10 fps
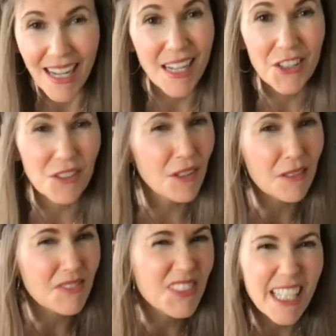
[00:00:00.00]
And
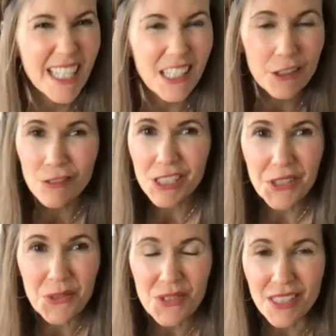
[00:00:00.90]
you're like literally
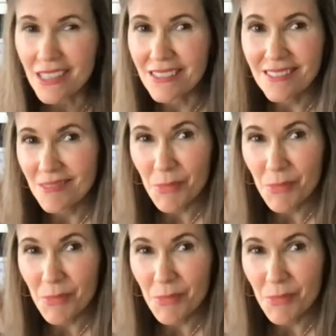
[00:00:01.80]
using